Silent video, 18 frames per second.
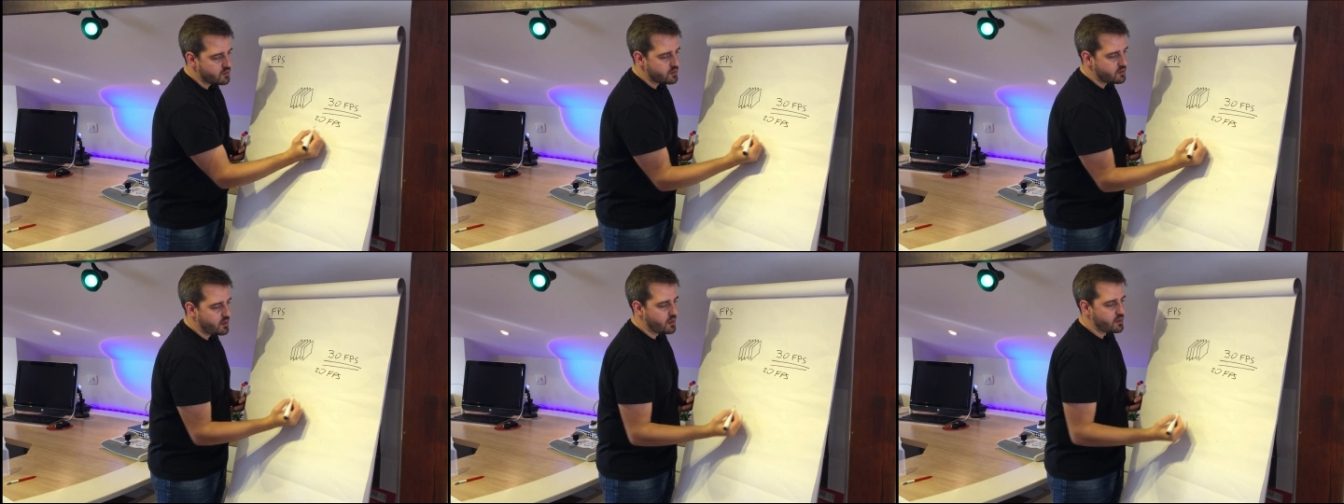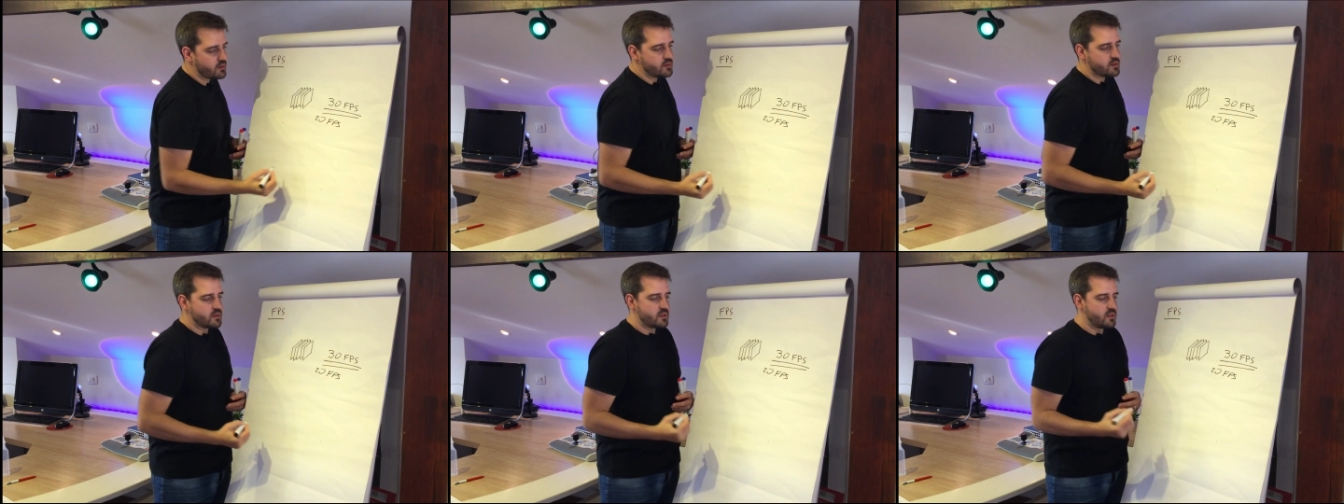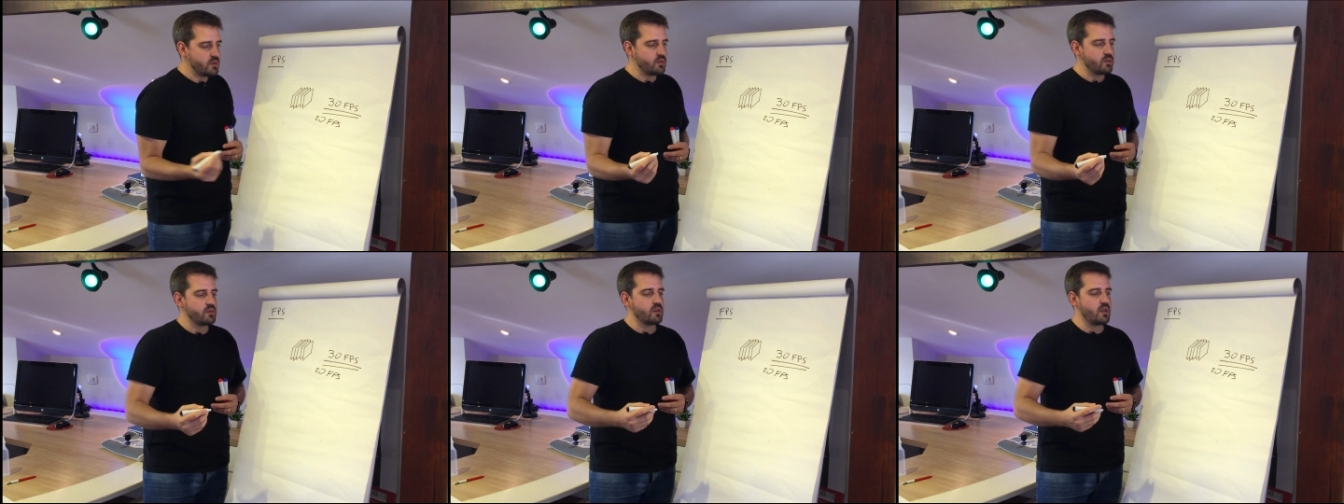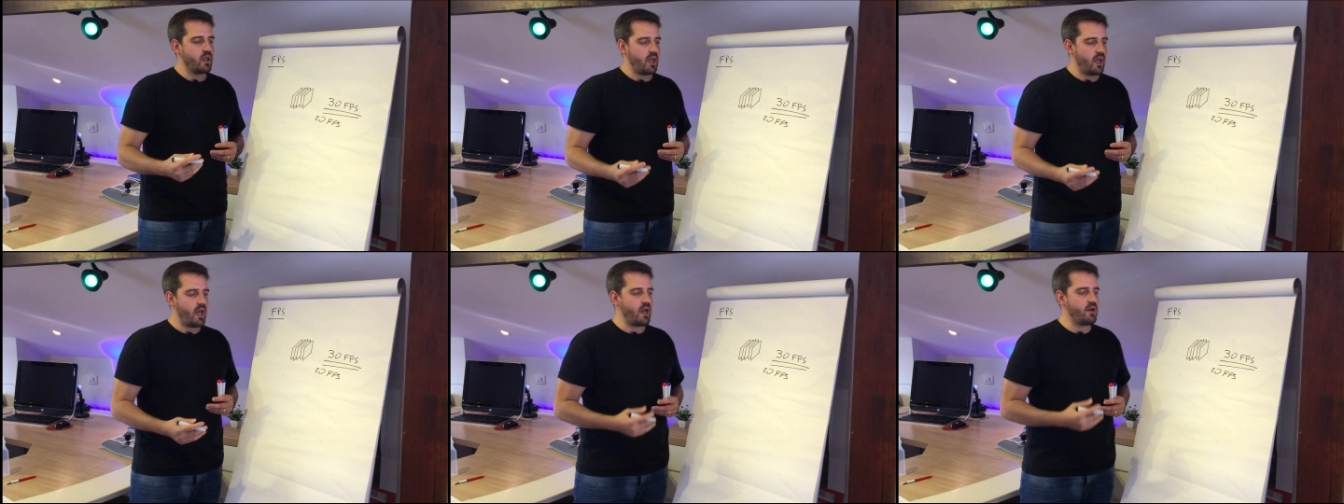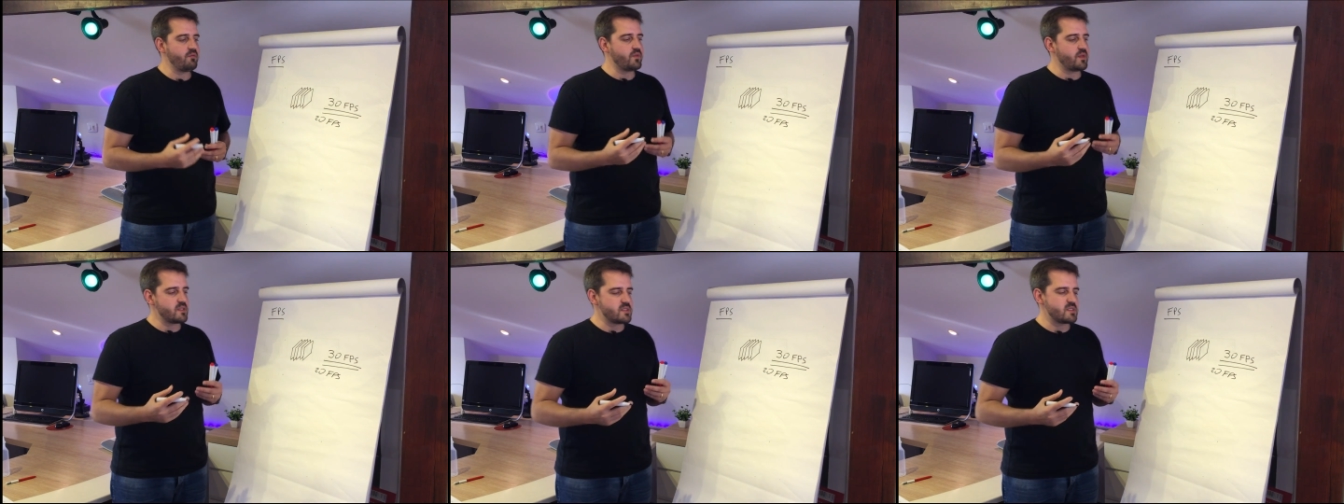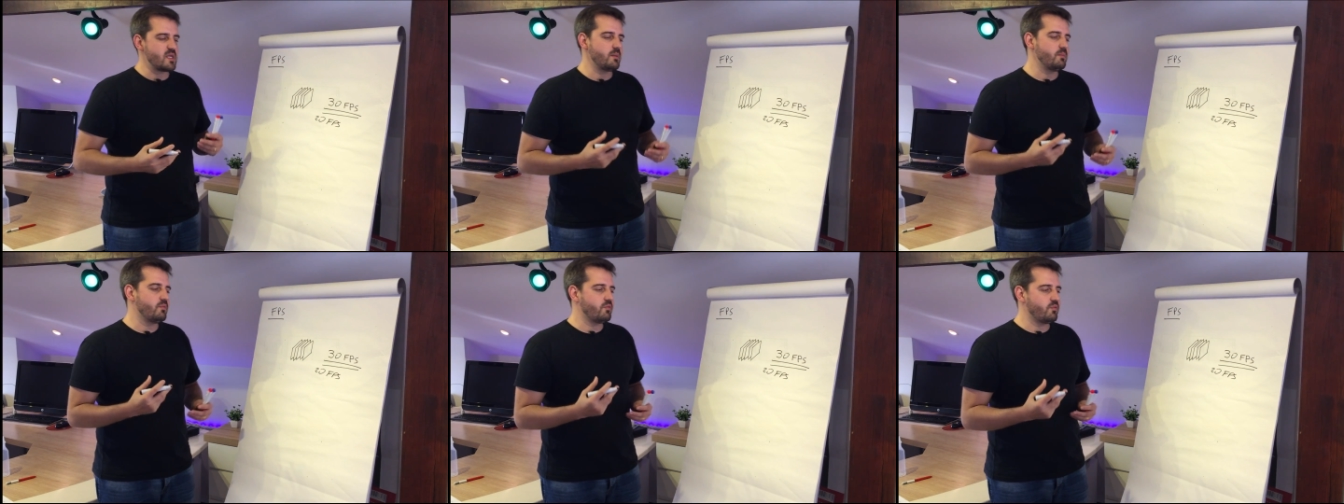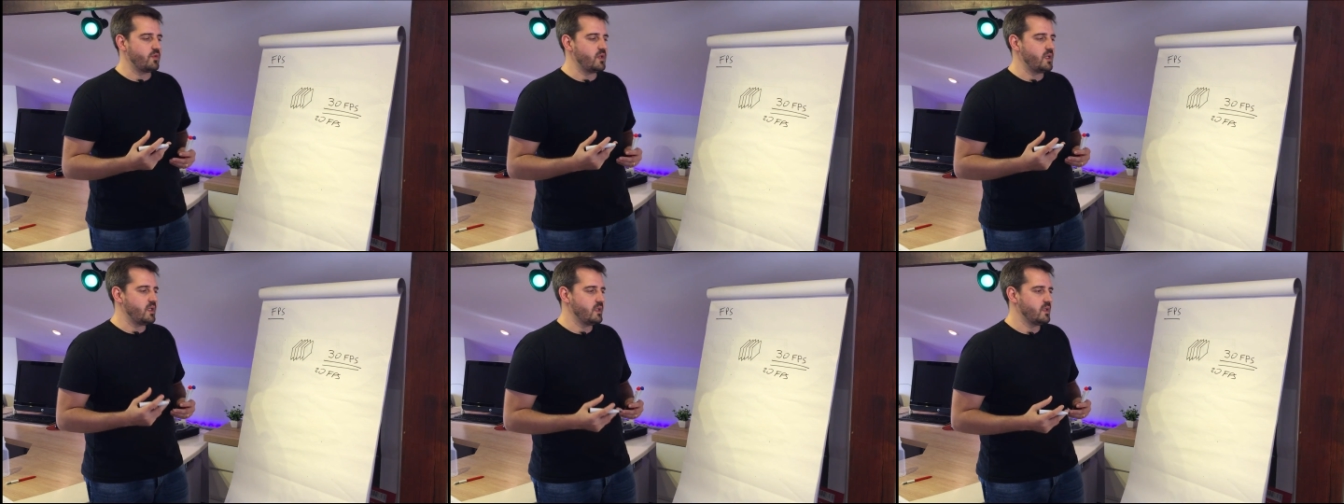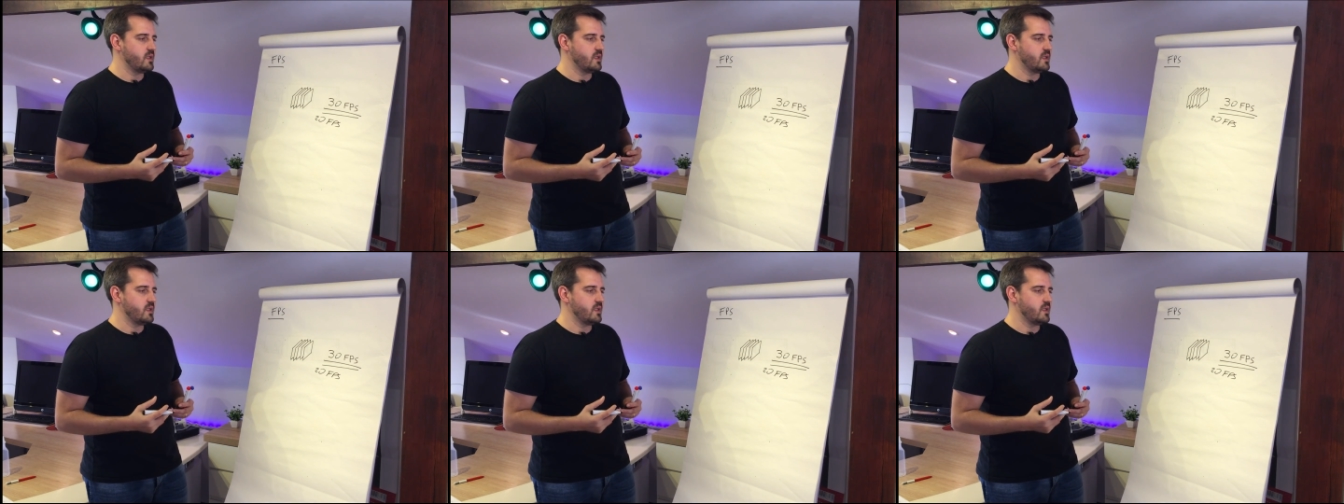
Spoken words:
that still have the same feeling.